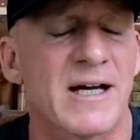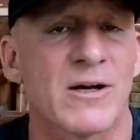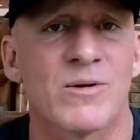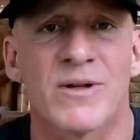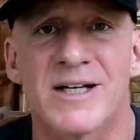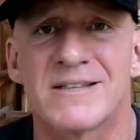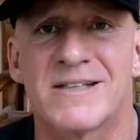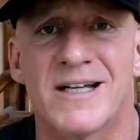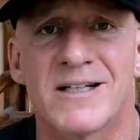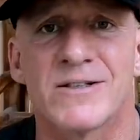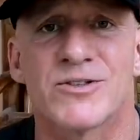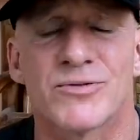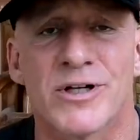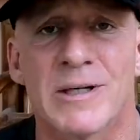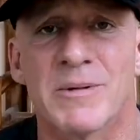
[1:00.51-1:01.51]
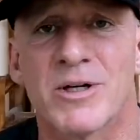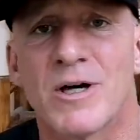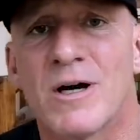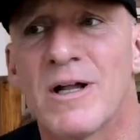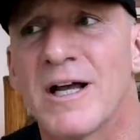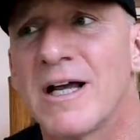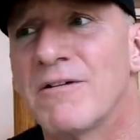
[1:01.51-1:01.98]
I don't like taking
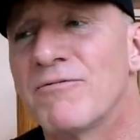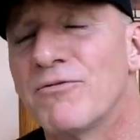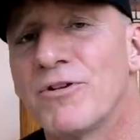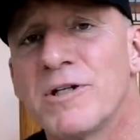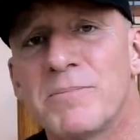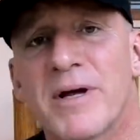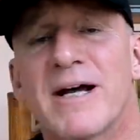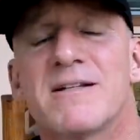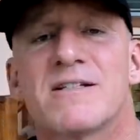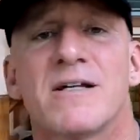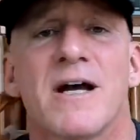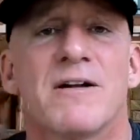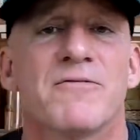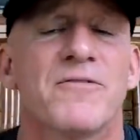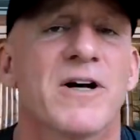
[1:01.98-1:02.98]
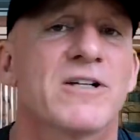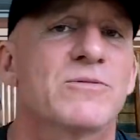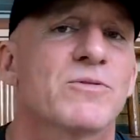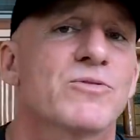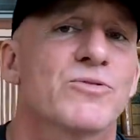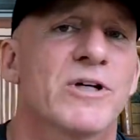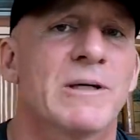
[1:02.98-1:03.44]
tramadol. I have really bad side effects
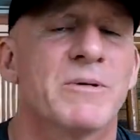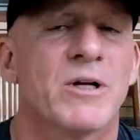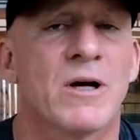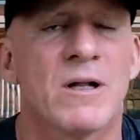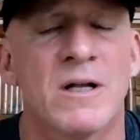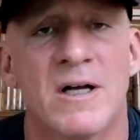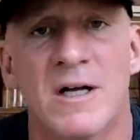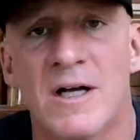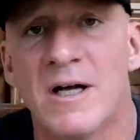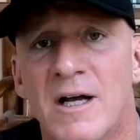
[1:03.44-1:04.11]
with tramadol